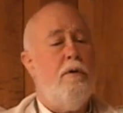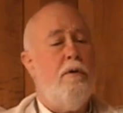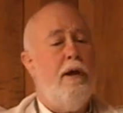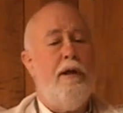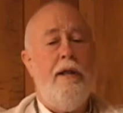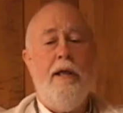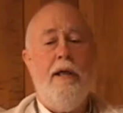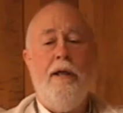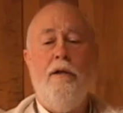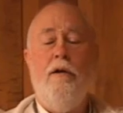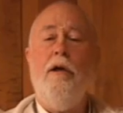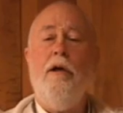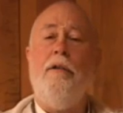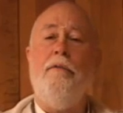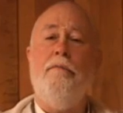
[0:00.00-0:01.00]
right ahead
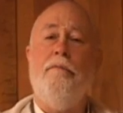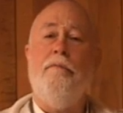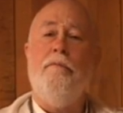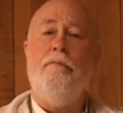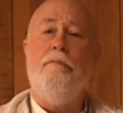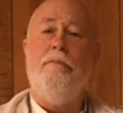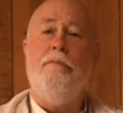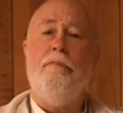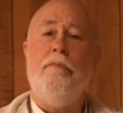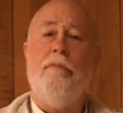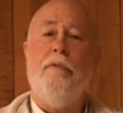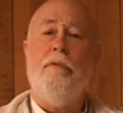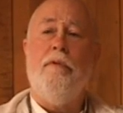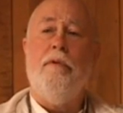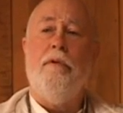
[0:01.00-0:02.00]
on.
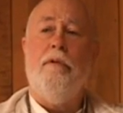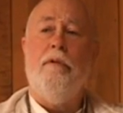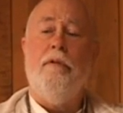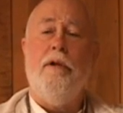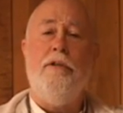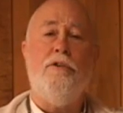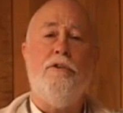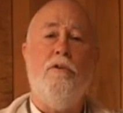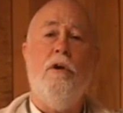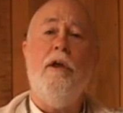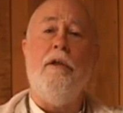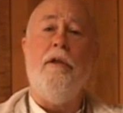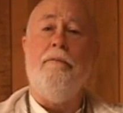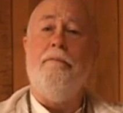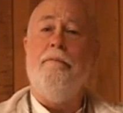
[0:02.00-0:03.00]
That's
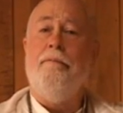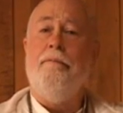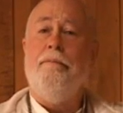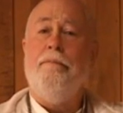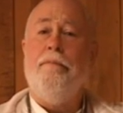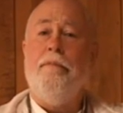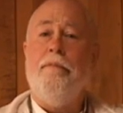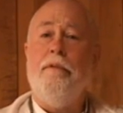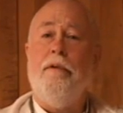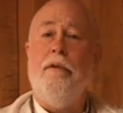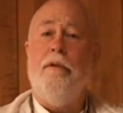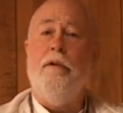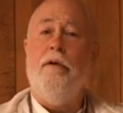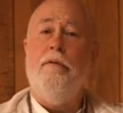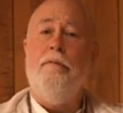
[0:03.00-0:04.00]
great.
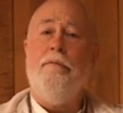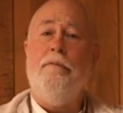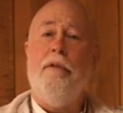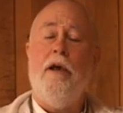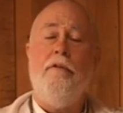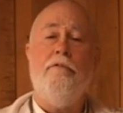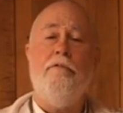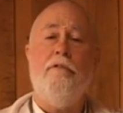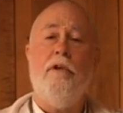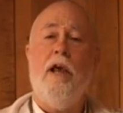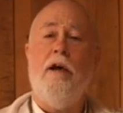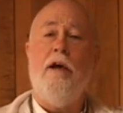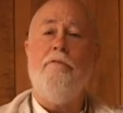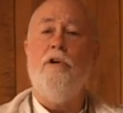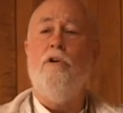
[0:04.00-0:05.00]
You know, have
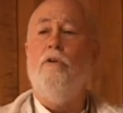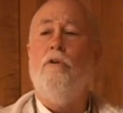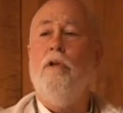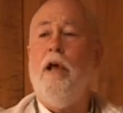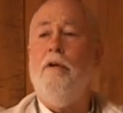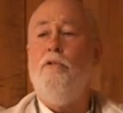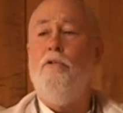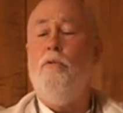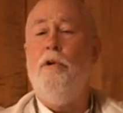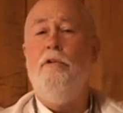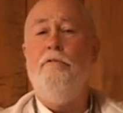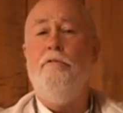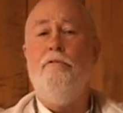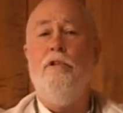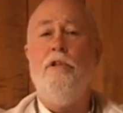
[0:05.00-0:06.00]
a
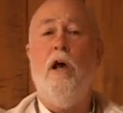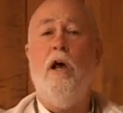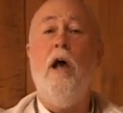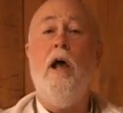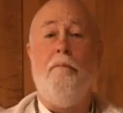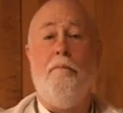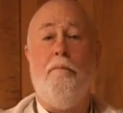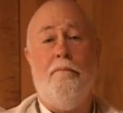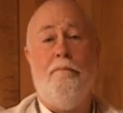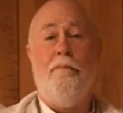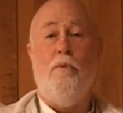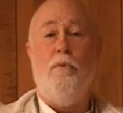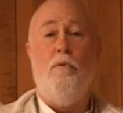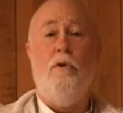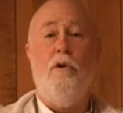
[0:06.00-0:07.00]
wonderful time
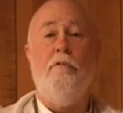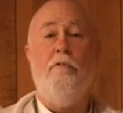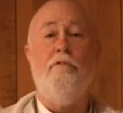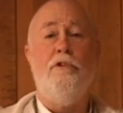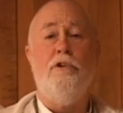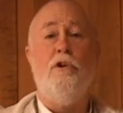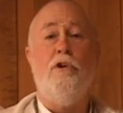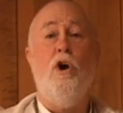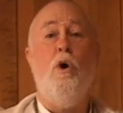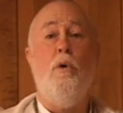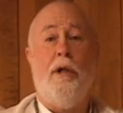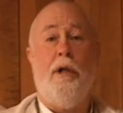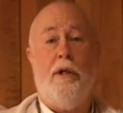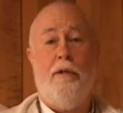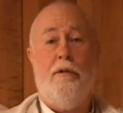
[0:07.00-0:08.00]
wherever you're
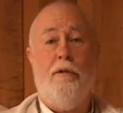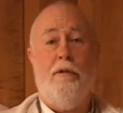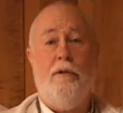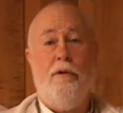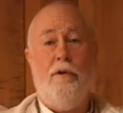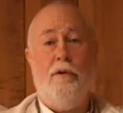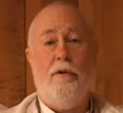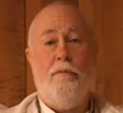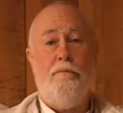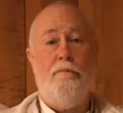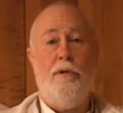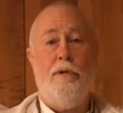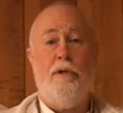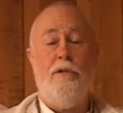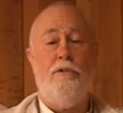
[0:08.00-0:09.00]
going,
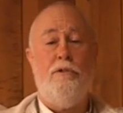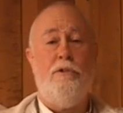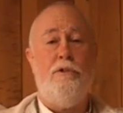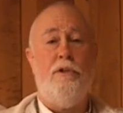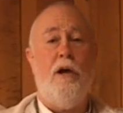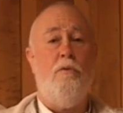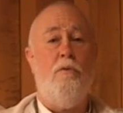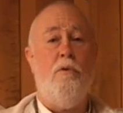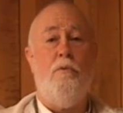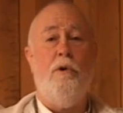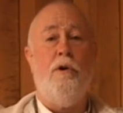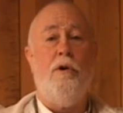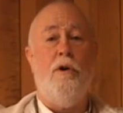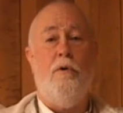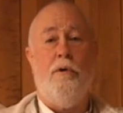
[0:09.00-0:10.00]
because it's not where
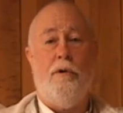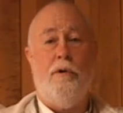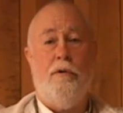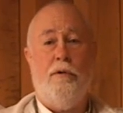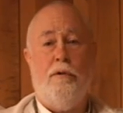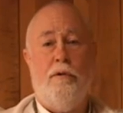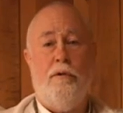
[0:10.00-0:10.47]
we're going.